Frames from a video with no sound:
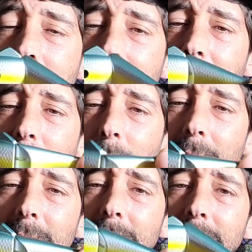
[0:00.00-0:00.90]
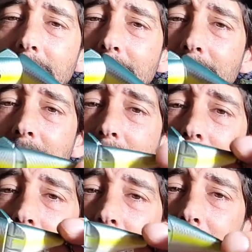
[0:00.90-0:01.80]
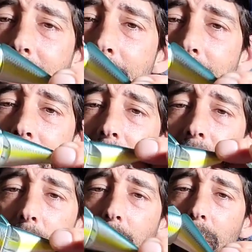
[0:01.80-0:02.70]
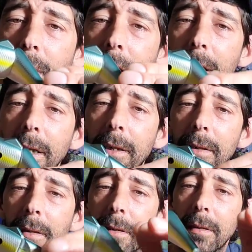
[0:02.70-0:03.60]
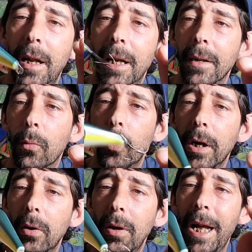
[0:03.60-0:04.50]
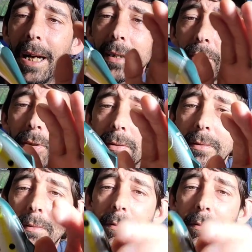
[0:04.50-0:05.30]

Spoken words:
anyways, seems to have a real good like wiggle action.